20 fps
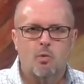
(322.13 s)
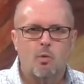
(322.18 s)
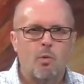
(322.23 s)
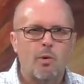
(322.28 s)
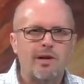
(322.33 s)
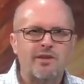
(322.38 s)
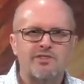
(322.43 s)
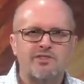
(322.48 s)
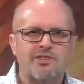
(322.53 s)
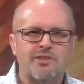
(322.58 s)

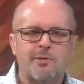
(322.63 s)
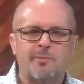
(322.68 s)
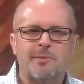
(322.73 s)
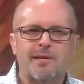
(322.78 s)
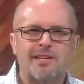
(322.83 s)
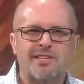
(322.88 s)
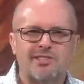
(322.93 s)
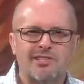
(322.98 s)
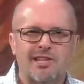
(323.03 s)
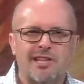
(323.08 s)

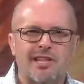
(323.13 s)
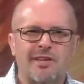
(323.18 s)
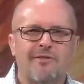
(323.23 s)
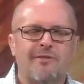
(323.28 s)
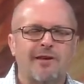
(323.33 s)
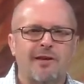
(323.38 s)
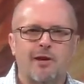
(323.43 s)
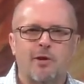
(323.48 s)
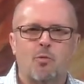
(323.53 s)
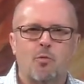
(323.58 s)
Wisdom is
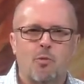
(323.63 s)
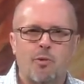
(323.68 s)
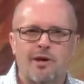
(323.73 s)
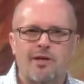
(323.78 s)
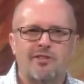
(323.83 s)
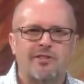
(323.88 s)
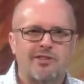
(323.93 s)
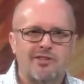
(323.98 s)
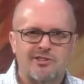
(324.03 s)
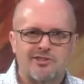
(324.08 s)
living
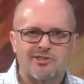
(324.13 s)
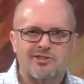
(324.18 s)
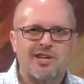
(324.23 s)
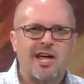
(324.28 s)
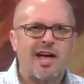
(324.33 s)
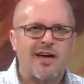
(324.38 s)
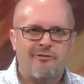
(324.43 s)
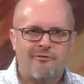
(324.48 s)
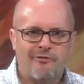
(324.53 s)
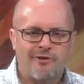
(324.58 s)
with
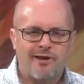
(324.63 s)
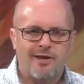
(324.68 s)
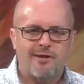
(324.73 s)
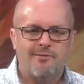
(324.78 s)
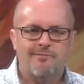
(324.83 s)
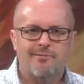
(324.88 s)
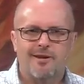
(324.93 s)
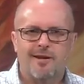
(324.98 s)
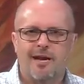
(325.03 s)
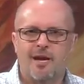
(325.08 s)
savvy.
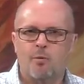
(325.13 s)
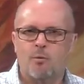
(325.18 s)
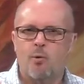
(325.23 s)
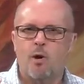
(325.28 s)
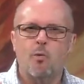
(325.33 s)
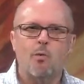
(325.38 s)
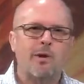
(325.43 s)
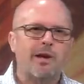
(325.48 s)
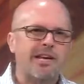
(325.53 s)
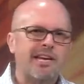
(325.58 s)
And
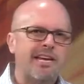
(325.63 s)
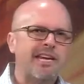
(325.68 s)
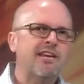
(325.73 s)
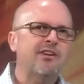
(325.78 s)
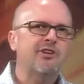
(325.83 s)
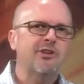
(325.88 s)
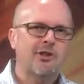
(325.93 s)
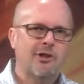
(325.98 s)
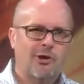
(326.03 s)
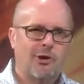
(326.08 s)
what we
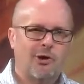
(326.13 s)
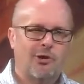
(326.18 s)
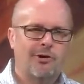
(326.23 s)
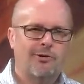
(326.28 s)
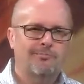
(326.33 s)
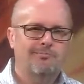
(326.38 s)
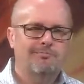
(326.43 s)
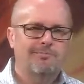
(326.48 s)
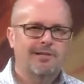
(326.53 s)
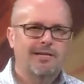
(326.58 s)
need to
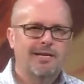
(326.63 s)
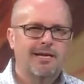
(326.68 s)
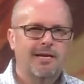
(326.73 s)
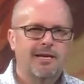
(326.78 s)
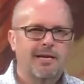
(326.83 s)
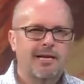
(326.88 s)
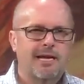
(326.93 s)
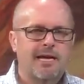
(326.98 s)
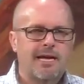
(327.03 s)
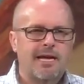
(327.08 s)
learn
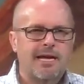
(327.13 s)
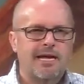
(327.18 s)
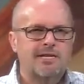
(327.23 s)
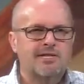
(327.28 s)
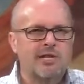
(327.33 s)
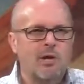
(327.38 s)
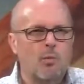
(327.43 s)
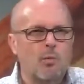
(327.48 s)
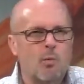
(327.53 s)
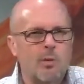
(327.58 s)

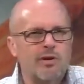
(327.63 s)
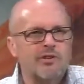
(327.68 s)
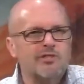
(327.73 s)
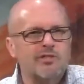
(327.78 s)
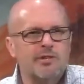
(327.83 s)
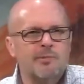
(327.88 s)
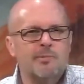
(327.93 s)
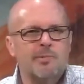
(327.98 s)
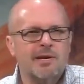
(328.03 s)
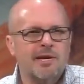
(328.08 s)
is that
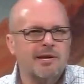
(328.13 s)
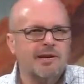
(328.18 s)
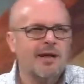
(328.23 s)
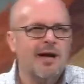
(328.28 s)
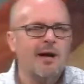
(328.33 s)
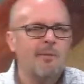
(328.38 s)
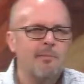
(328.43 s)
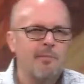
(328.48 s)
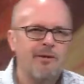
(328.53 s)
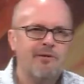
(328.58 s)
wisdom
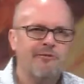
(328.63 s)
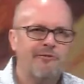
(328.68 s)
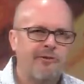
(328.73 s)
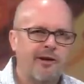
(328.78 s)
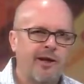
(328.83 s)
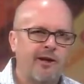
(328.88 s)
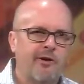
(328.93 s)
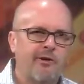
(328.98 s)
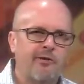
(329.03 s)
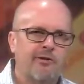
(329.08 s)
cannot be
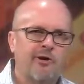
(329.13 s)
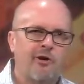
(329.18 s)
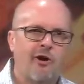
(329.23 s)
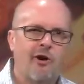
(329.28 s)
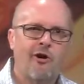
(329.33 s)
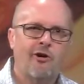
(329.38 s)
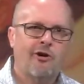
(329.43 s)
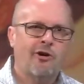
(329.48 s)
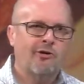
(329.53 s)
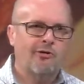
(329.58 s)
found
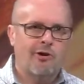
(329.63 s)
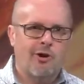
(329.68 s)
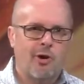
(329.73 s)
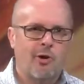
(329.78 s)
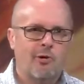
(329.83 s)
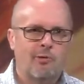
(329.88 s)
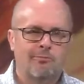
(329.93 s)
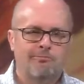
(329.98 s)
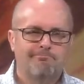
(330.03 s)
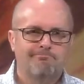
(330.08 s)
on our
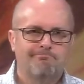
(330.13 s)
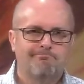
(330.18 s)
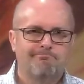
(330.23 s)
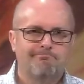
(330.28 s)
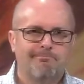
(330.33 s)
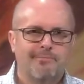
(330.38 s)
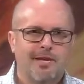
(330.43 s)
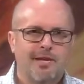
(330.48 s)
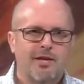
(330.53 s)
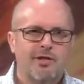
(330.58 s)
own.
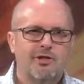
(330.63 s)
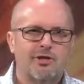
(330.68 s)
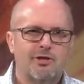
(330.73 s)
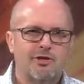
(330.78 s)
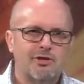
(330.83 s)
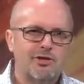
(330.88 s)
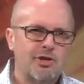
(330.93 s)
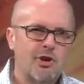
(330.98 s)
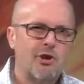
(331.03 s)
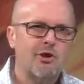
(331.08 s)

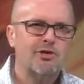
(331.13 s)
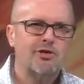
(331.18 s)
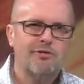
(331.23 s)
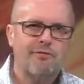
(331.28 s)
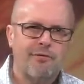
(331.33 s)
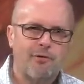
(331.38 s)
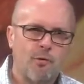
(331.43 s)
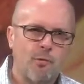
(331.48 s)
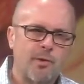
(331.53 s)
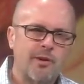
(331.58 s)
The search
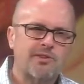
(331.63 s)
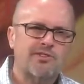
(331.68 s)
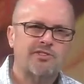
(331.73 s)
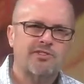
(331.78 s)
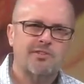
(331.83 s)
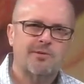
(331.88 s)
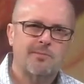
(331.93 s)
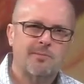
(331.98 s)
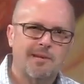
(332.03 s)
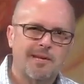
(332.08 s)
for
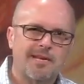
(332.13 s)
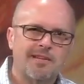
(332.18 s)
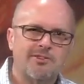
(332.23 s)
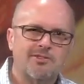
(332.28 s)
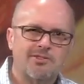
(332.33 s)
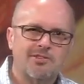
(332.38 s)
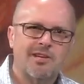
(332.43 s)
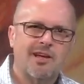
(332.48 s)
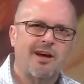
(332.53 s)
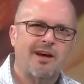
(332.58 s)
wisdom
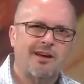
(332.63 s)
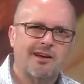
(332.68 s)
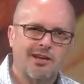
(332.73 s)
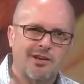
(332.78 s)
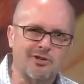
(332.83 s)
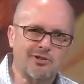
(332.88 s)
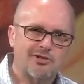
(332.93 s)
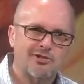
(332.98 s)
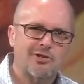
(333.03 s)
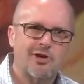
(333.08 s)
is not
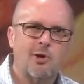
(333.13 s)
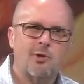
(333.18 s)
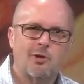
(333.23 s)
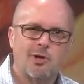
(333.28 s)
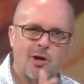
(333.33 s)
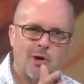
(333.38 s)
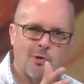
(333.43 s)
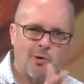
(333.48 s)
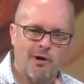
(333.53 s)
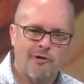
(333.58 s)
a
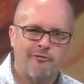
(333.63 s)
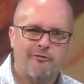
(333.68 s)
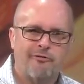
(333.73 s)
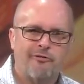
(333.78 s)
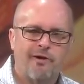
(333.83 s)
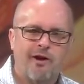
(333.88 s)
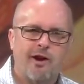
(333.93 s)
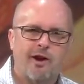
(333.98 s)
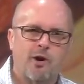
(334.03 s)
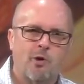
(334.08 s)
solo
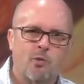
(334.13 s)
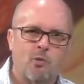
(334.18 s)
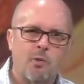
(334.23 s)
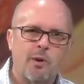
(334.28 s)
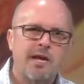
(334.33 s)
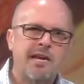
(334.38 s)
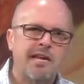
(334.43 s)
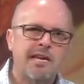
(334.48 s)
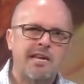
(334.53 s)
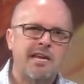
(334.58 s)
affair.
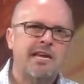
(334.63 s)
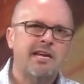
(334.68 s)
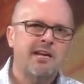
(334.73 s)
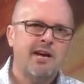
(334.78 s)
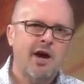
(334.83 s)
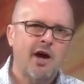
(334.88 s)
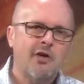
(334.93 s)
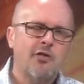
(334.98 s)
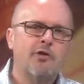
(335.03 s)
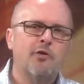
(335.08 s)
We
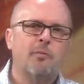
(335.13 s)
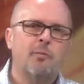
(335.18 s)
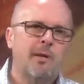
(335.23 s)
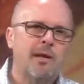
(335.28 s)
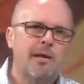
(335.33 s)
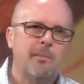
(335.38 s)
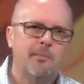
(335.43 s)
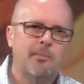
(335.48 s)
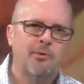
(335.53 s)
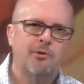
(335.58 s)
need other
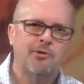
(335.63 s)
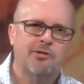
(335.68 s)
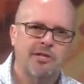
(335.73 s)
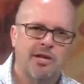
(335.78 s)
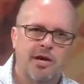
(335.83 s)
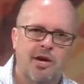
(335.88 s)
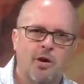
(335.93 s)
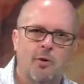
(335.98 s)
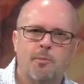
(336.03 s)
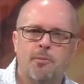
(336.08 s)
people
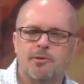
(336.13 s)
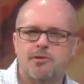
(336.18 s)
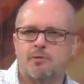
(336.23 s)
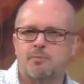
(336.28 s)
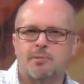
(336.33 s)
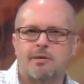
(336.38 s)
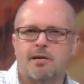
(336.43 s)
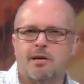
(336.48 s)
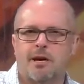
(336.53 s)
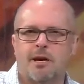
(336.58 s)
to help us
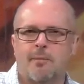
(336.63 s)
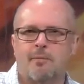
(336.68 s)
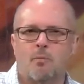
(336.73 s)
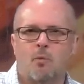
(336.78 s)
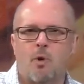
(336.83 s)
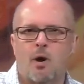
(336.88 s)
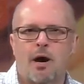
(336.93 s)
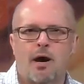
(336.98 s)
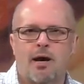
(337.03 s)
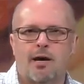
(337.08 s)
become
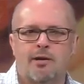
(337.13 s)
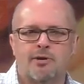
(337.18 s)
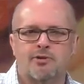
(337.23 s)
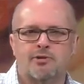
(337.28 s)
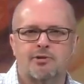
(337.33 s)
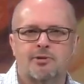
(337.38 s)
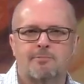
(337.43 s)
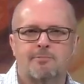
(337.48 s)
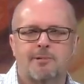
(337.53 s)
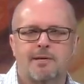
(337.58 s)

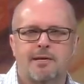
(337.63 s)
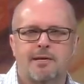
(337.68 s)
wise.